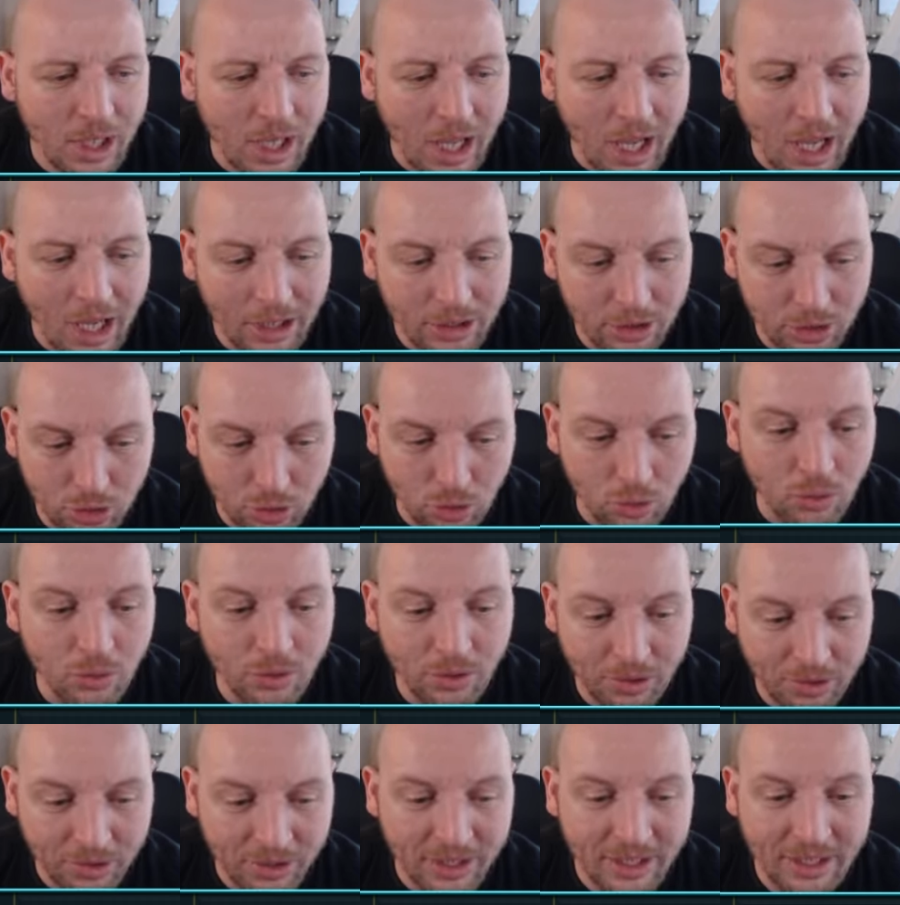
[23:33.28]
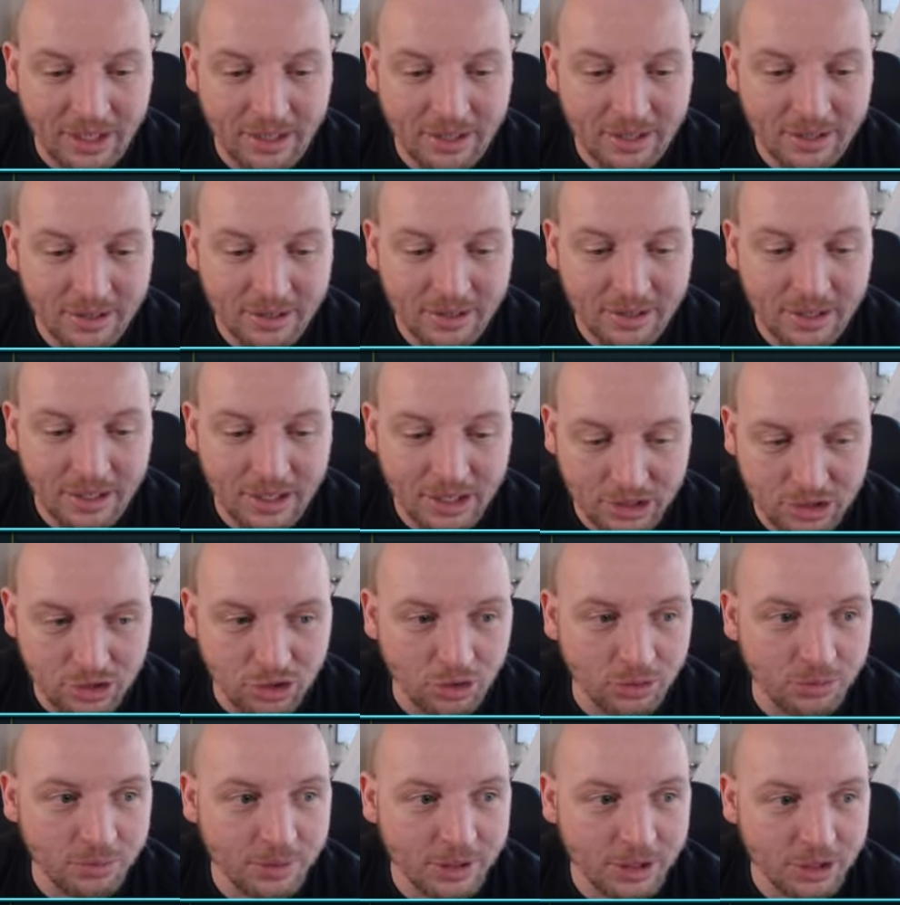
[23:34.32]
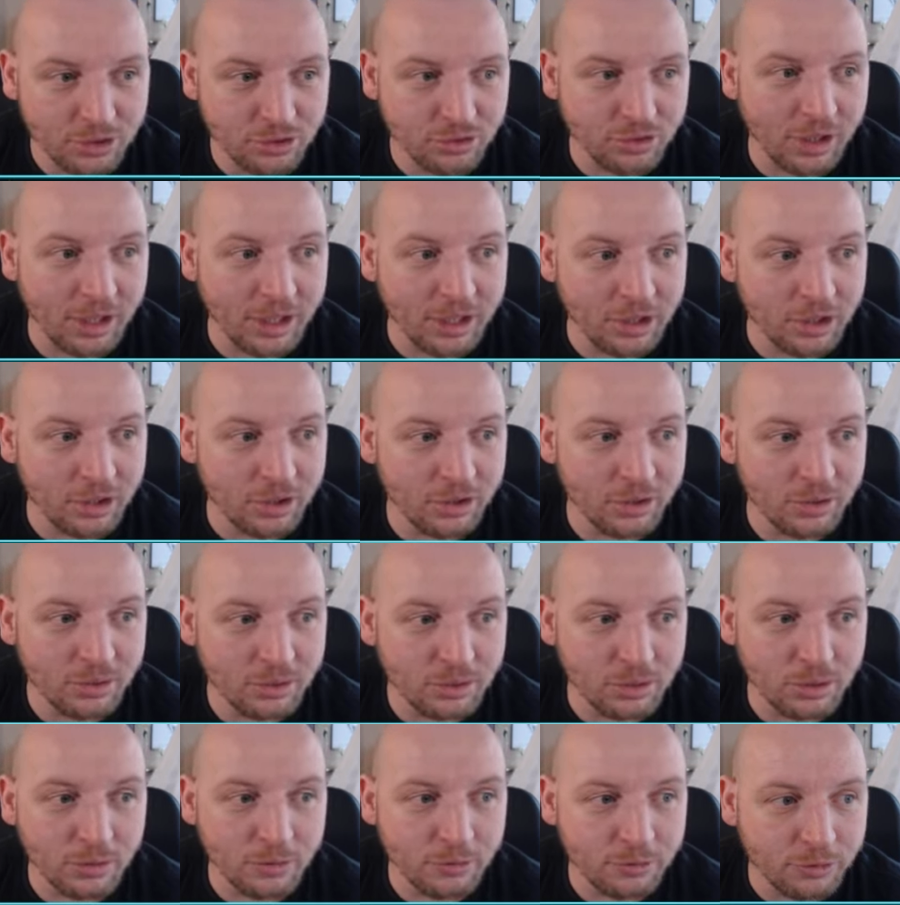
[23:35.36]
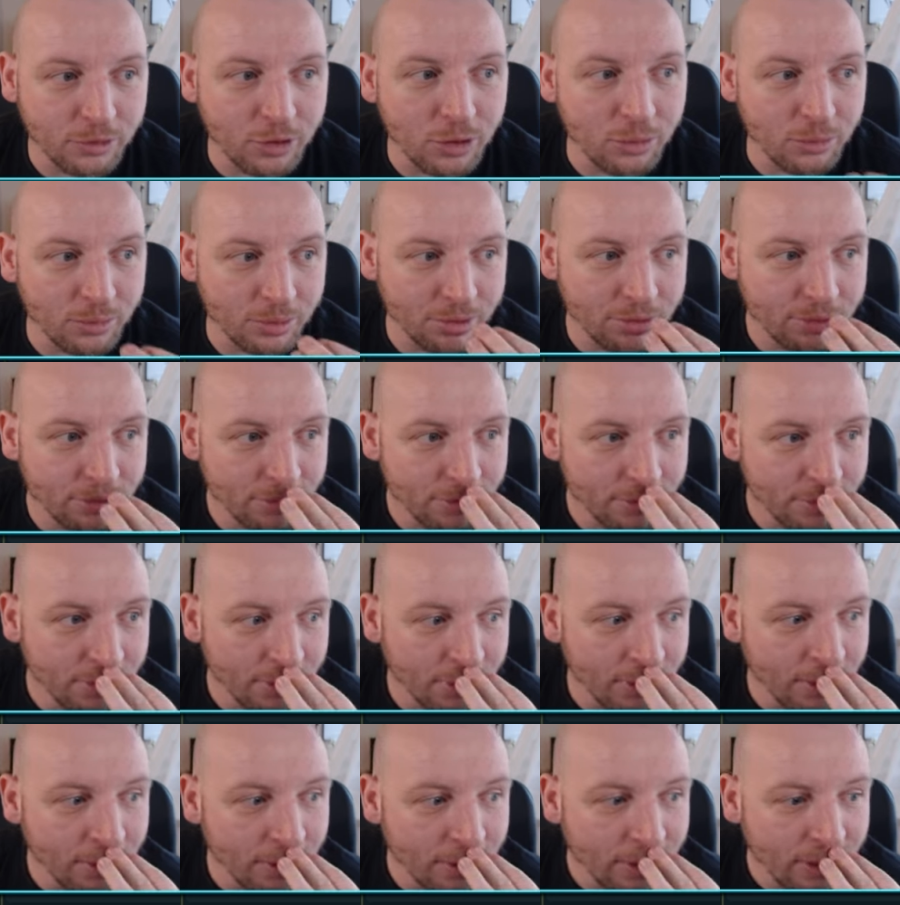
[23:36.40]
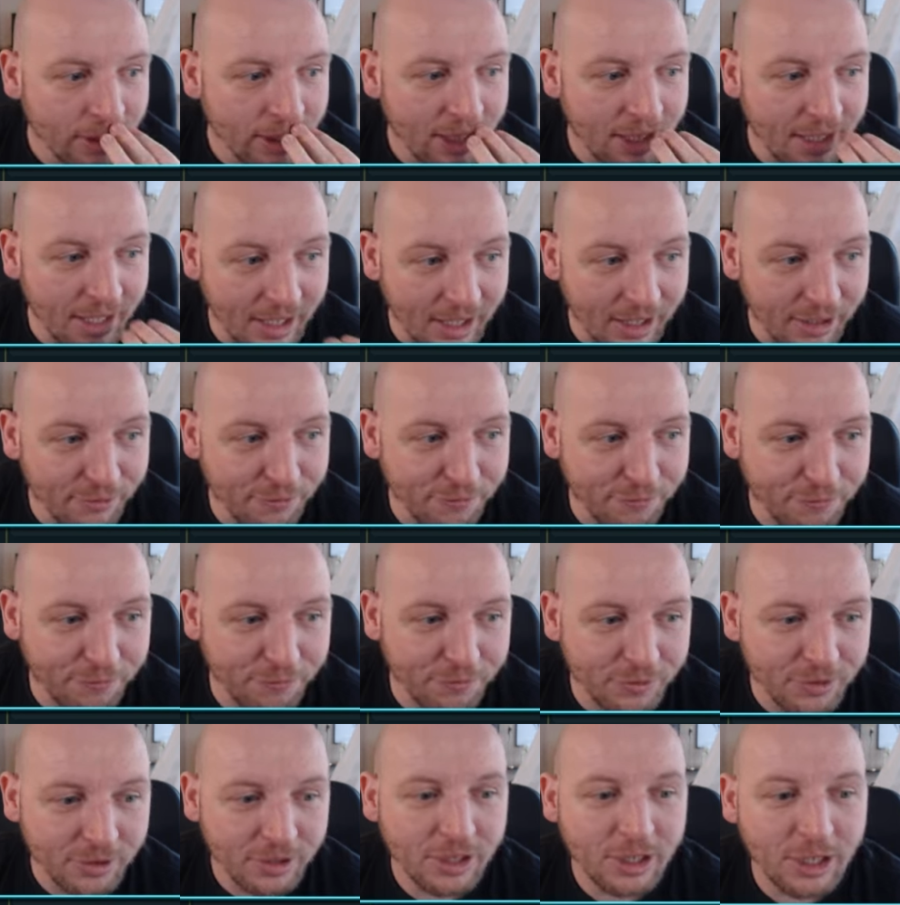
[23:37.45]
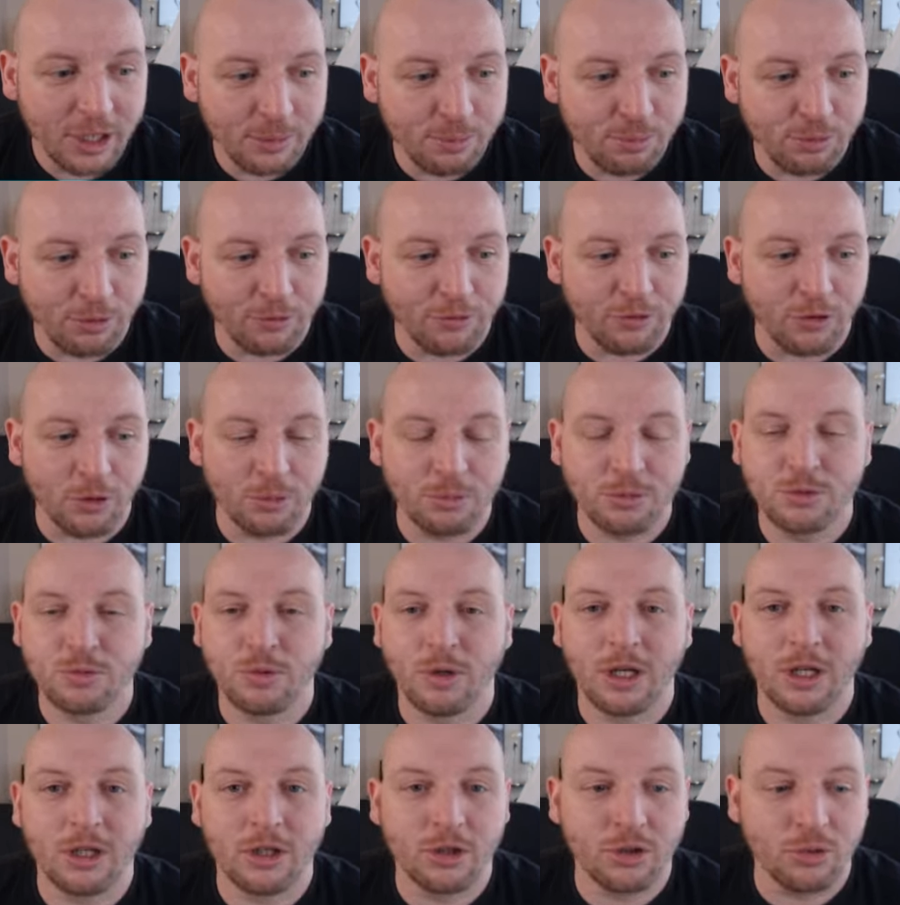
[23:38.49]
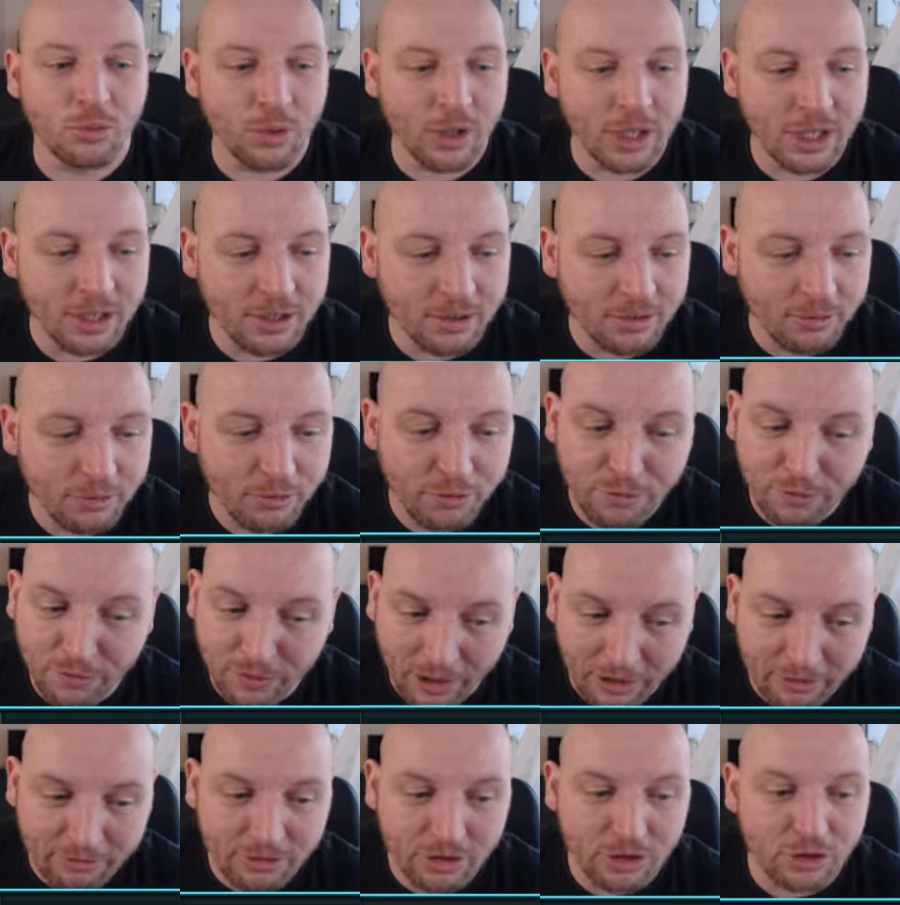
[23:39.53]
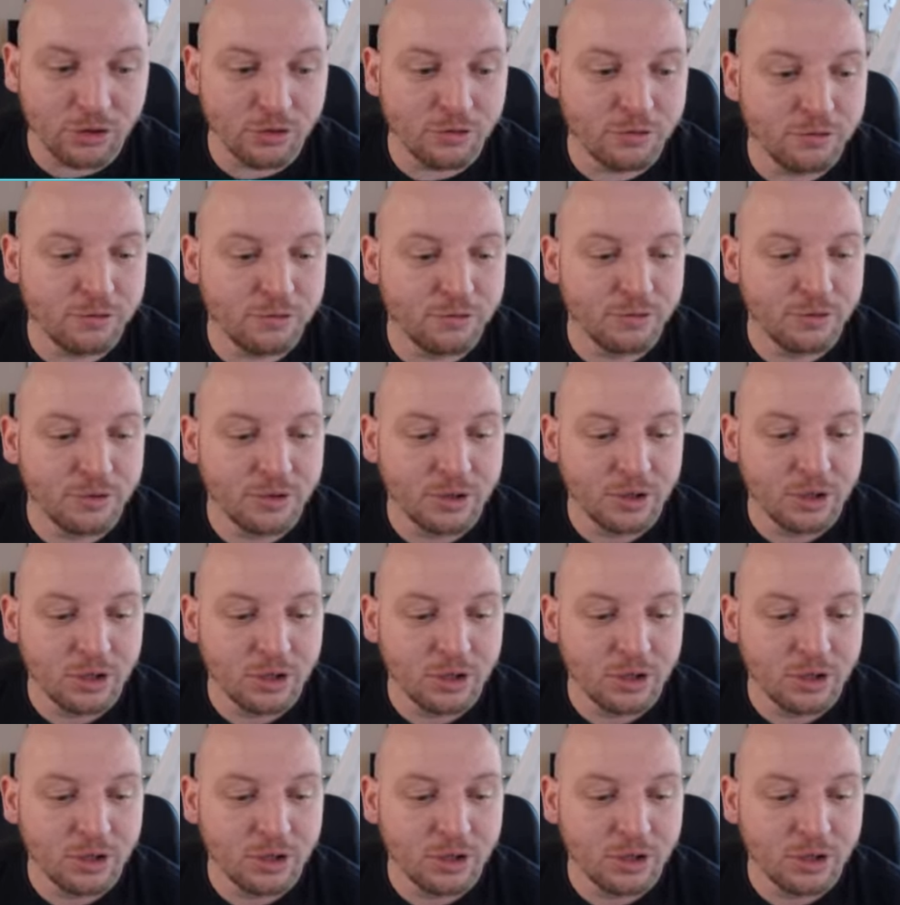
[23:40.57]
I don't think he's going to be a striker going forward. If he performs well on the wing, fair enough.